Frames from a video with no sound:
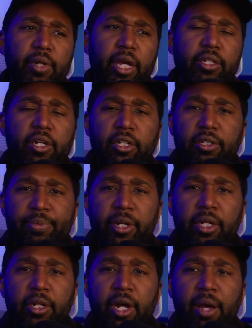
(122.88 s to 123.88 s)
And talk to me
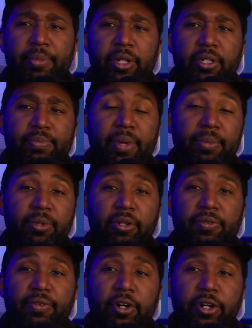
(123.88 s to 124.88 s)
in the comments. Maybe
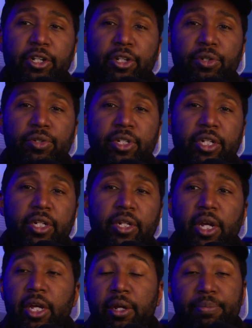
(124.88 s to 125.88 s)
you've already used it.
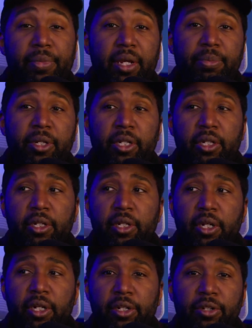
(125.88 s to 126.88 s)
Maybe
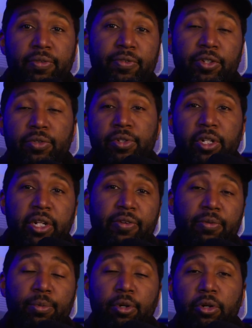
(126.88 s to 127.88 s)
you've used a
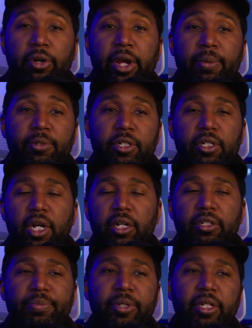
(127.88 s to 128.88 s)
different program. Just
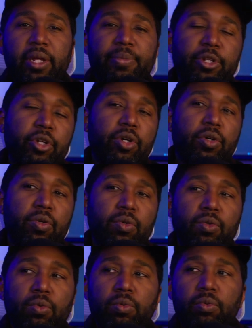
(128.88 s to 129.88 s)
talk to me. Let me
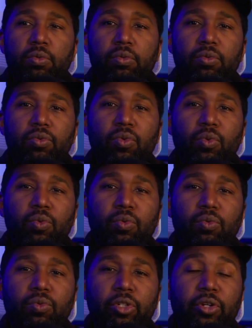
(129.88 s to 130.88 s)
know
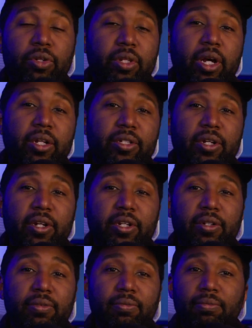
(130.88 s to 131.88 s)
your thoughts on
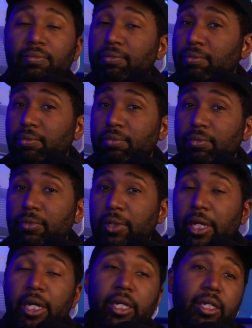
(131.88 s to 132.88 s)
it.
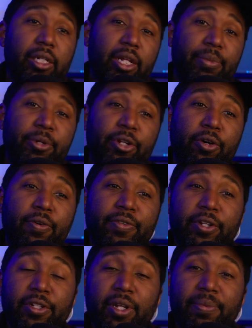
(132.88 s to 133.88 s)
Let me know if
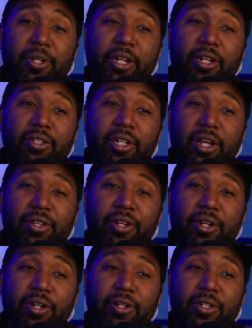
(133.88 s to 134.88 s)
there's something else out
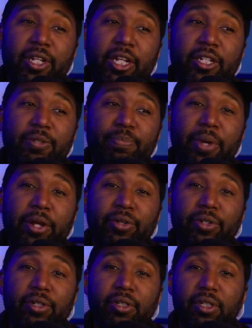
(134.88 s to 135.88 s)
there that's
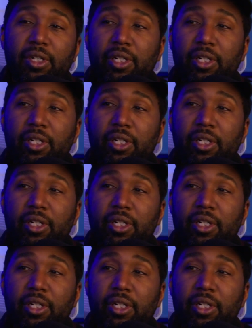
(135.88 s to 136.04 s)
better.